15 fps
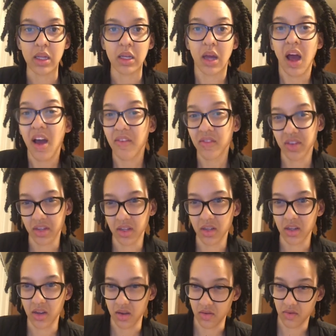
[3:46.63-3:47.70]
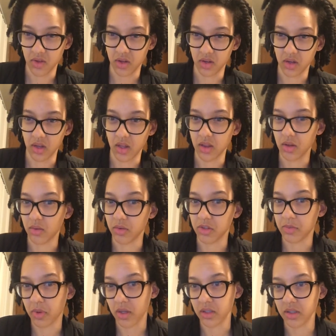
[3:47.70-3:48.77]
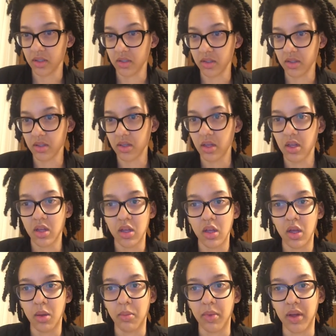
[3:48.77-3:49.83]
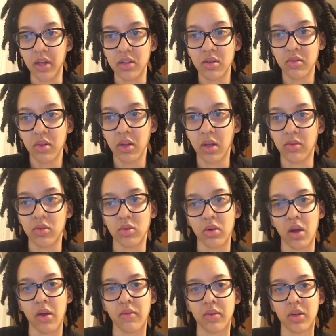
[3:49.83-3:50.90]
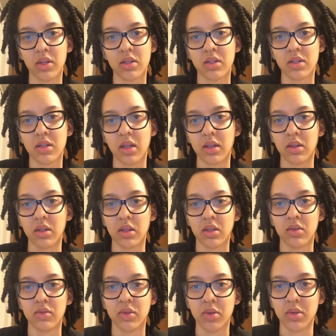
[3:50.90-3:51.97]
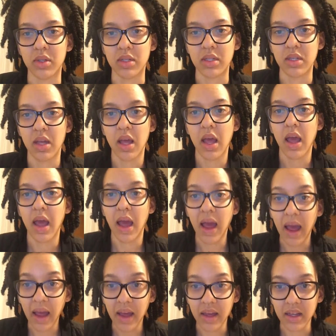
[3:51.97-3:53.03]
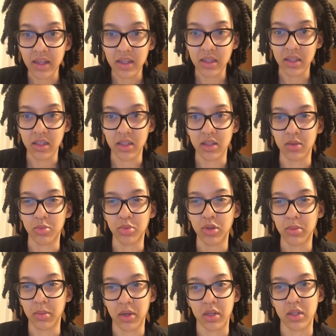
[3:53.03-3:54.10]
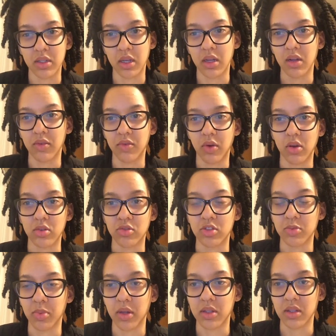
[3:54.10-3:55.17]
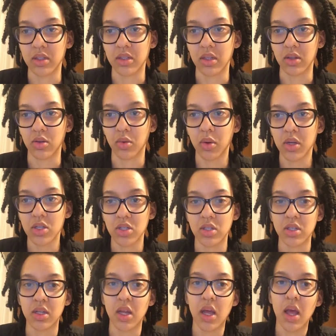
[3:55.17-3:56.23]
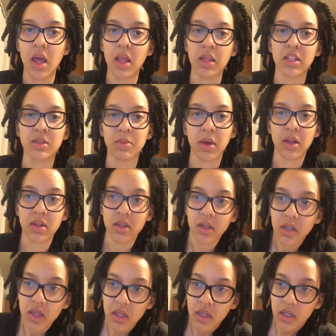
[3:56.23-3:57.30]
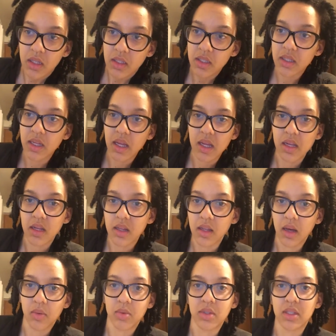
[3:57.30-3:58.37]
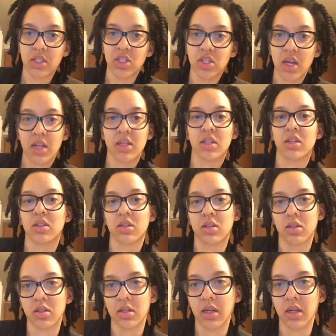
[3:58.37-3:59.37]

confident even, in their responses. Because of the level of confidence that the interviewees had in the premeditated false responses in the question, the spontaneity that was injected into the